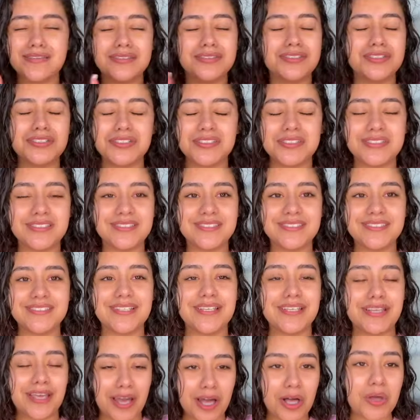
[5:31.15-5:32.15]

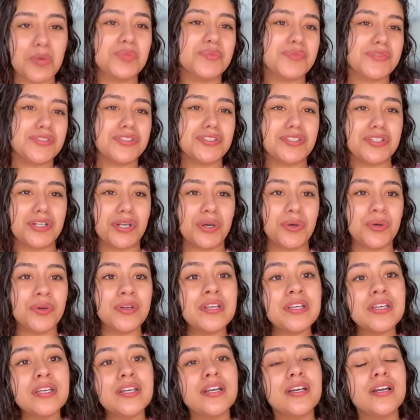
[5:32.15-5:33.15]
it helps, you
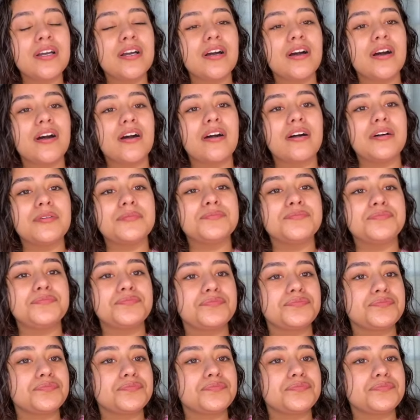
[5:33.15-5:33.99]
know?